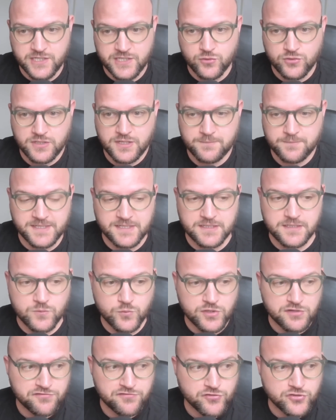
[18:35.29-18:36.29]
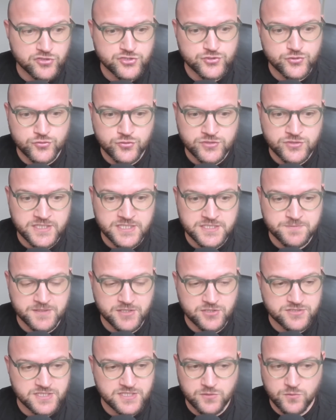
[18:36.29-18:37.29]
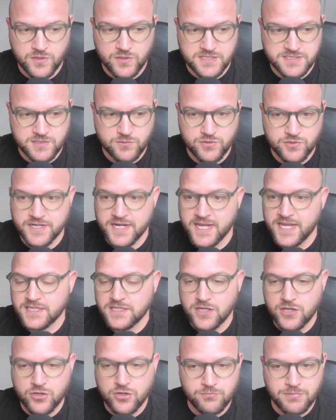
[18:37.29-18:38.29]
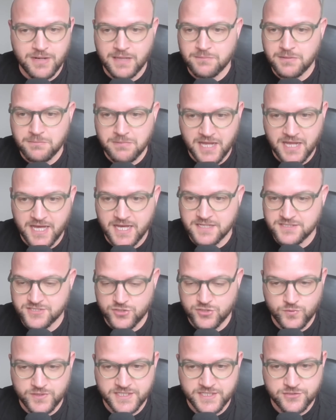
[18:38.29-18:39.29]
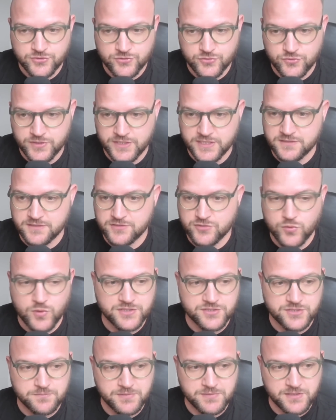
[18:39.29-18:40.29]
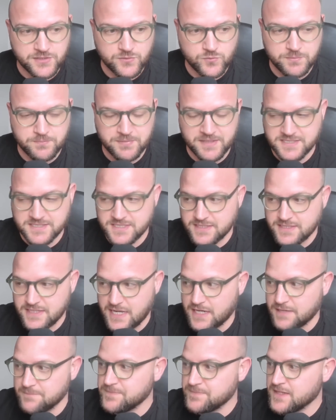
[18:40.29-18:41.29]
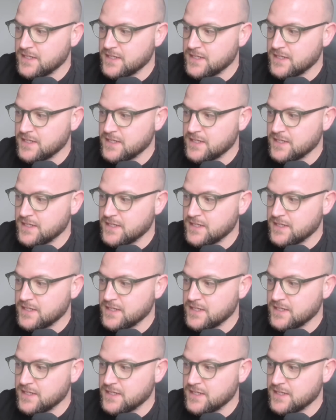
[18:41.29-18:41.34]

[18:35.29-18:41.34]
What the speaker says: look, I mean, we're forced to do this because otherwise our NATO, blah, blah, blah, so we need to do it. 200 billion, we place it there.